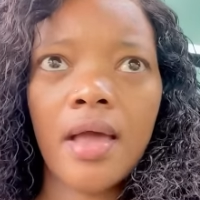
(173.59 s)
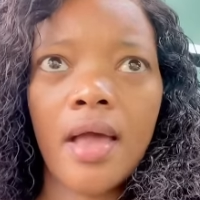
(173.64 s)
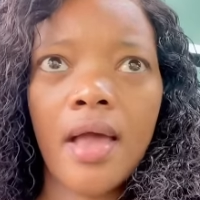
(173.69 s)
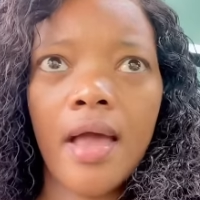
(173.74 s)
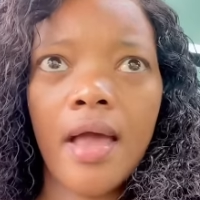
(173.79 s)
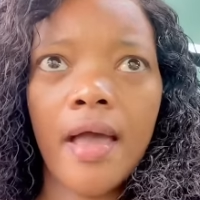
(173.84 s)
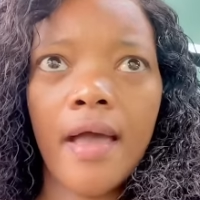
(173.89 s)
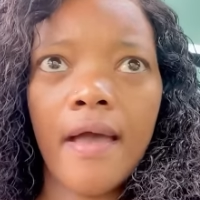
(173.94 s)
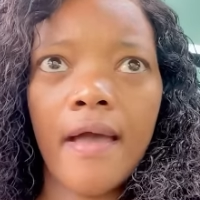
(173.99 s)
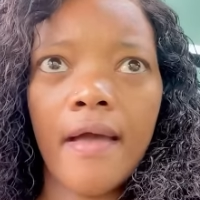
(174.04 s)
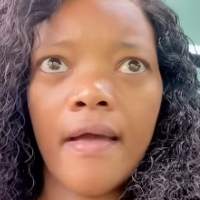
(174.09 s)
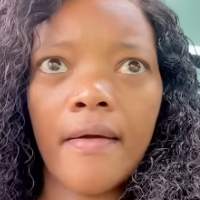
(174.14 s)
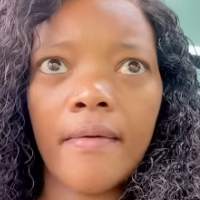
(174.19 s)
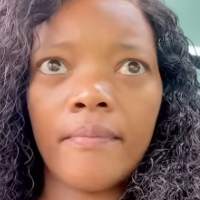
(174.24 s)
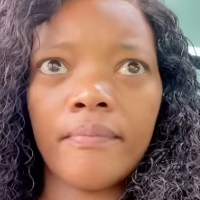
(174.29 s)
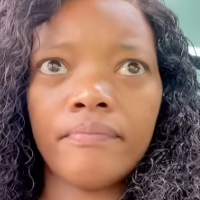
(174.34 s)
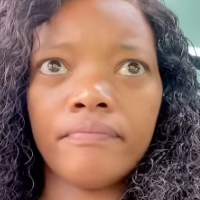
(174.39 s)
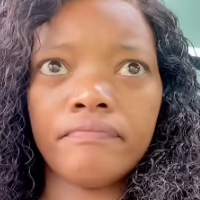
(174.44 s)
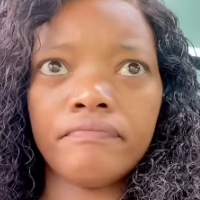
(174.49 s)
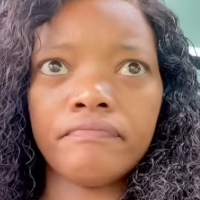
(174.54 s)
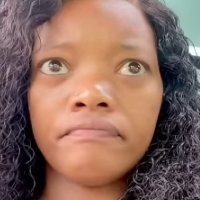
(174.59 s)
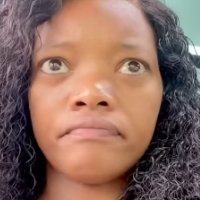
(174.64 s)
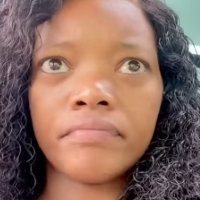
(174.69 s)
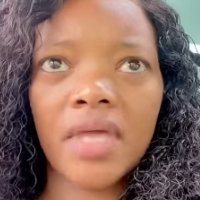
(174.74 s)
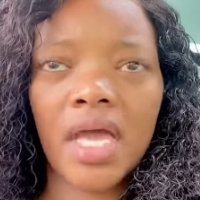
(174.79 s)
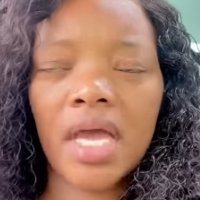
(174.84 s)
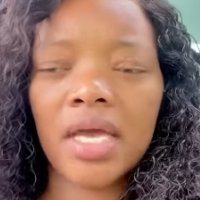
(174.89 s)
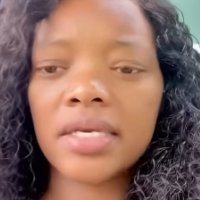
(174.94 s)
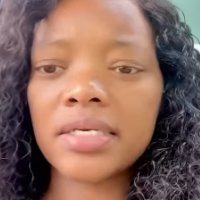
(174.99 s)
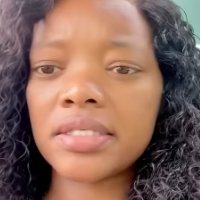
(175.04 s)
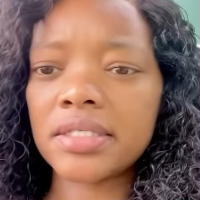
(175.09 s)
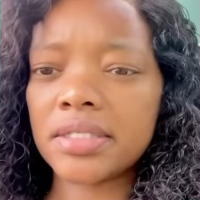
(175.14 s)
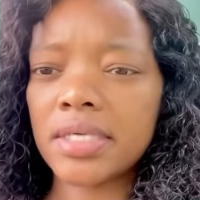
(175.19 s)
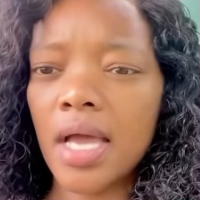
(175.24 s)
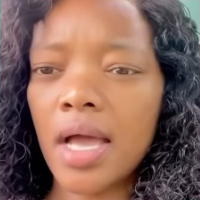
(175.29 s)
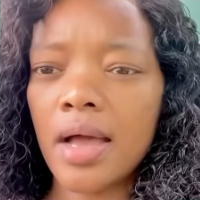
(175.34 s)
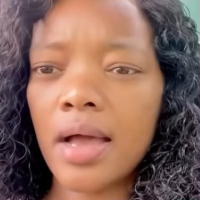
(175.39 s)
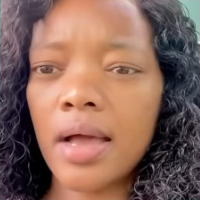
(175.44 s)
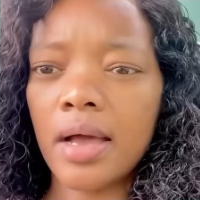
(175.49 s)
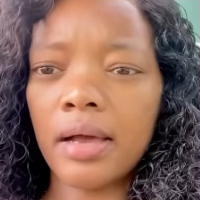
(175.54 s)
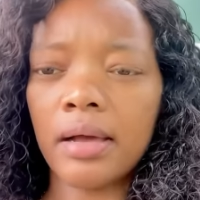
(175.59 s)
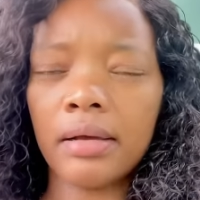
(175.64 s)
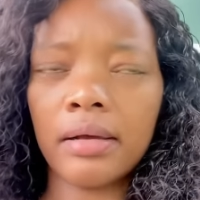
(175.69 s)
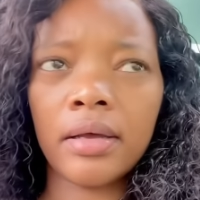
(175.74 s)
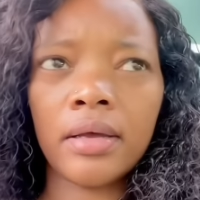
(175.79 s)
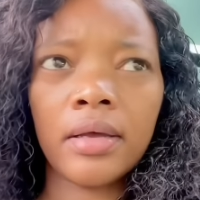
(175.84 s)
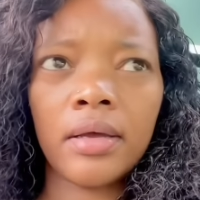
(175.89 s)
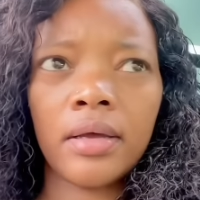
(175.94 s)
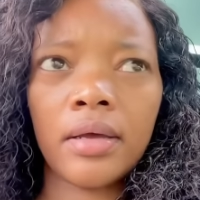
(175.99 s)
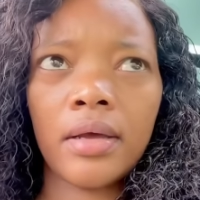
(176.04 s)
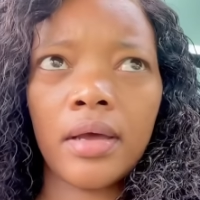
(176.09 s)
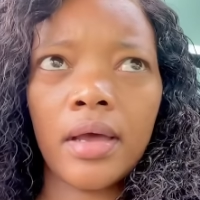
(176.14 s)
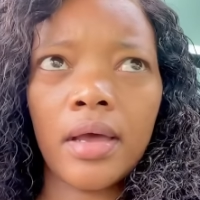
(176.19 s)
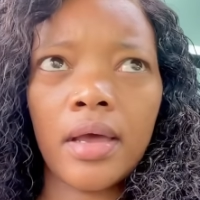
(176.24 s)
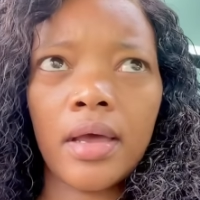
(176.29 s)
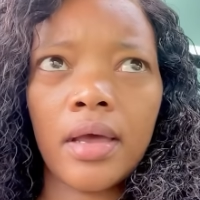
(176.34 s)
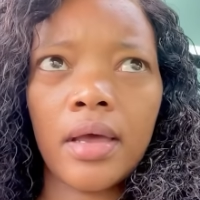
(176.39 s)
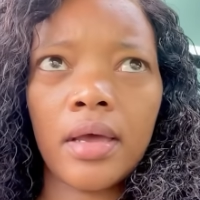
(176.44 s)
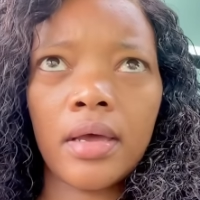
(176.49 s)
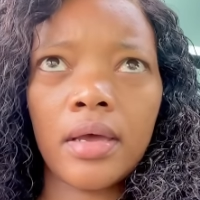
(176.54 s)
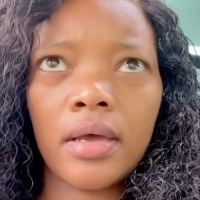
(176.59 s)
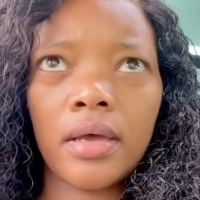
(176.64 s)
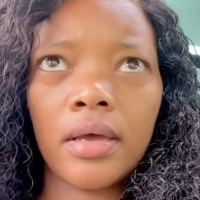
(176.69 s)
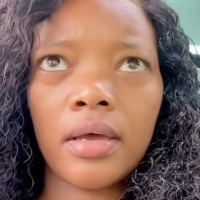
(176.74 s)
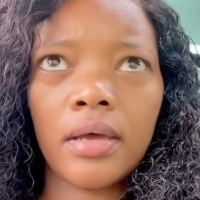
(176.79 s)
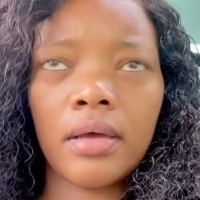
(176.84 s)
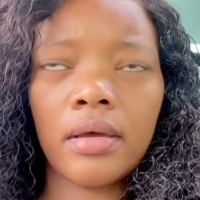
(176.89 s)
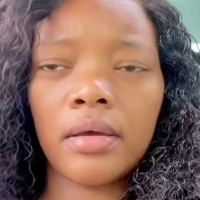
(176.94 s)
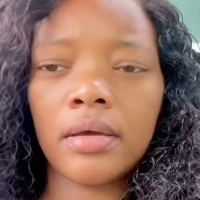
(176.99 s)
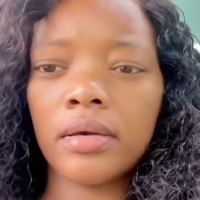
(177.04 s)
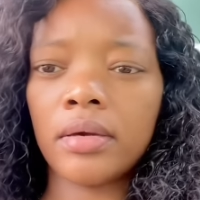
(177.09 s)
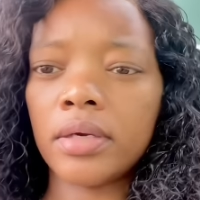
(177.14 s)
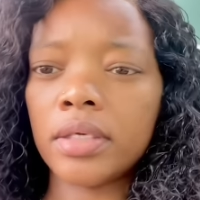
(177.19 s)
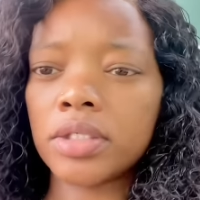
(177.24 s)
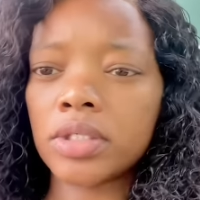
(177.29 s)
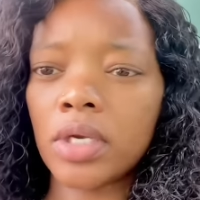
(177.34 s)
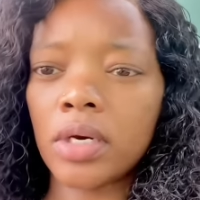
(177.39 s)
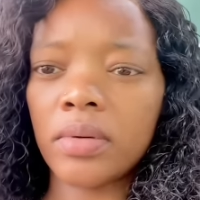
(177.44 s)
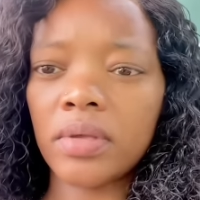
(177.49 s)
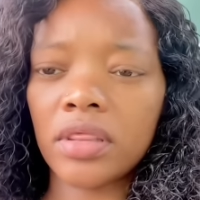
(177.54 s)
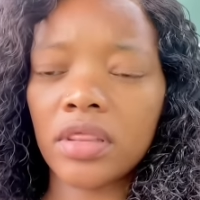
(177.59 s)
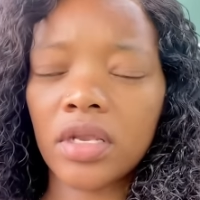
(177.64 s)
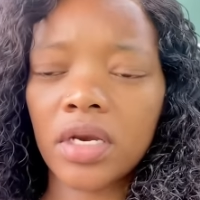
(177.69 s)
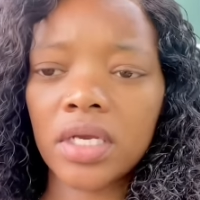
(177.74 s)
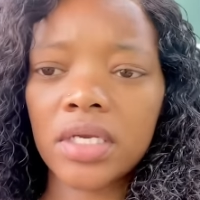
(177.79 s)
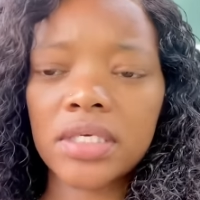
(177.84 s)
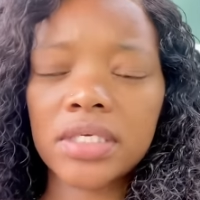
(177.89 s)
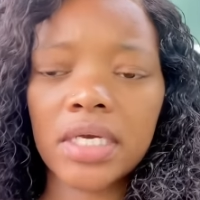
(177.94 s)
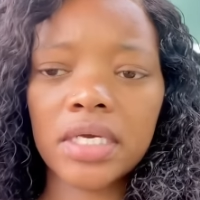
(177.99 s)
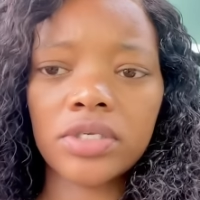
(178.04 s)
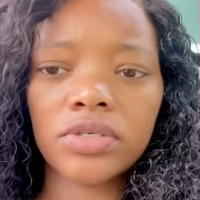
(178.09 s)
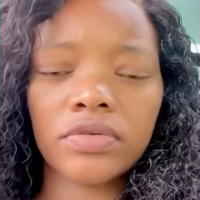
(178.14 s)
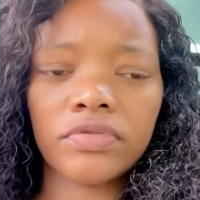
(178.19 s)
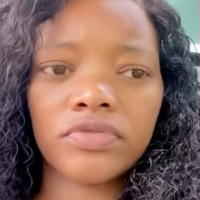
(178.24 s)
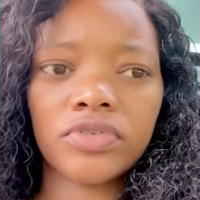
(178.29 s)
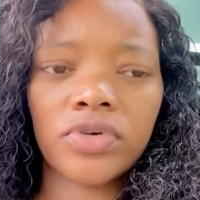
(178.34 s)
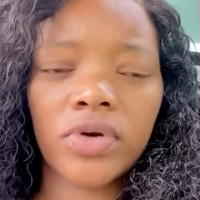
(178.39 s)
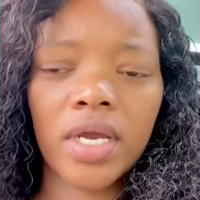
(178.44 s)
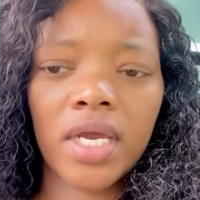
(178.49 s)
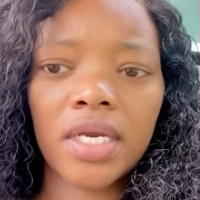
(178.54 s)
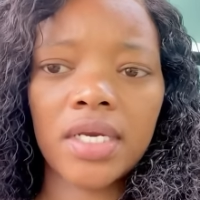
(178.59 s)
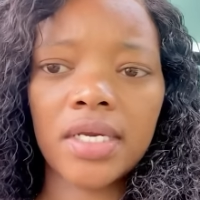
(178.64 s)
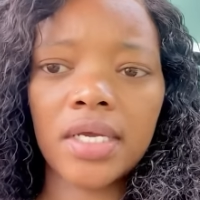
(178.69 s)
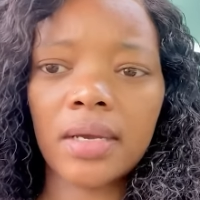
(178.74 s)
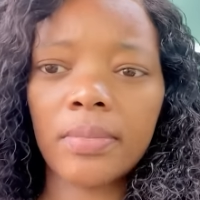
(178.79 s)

And yeah, it's gonna be 3 days of training.